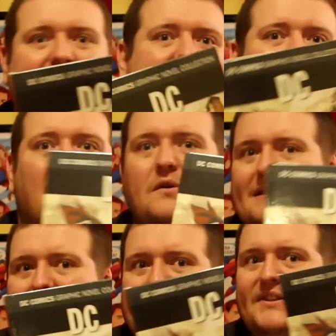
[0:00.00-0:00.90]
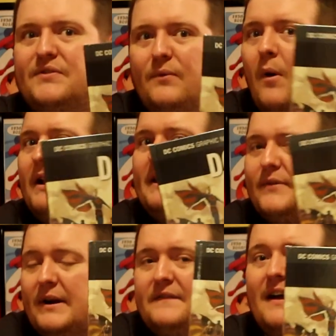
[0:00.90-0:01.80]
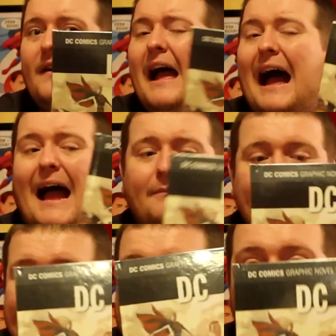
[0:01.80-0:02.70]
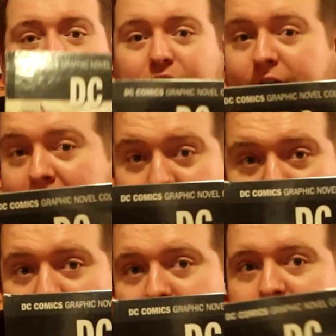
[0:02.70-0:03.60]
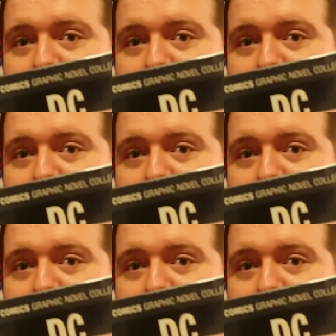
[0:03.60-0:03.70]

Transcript: as low as like 20, 25. I'm going to say 30, just